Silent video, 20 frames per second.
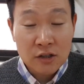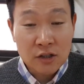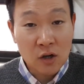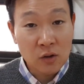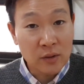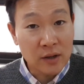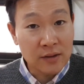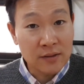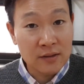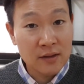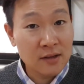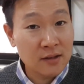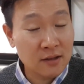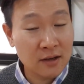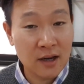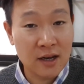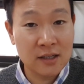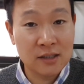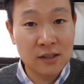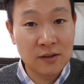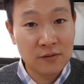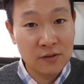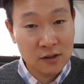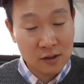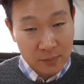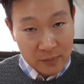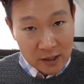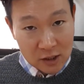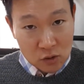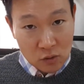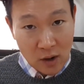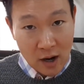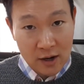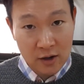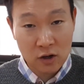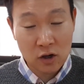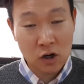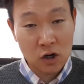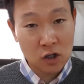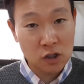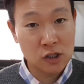So in this case of the speechwriter,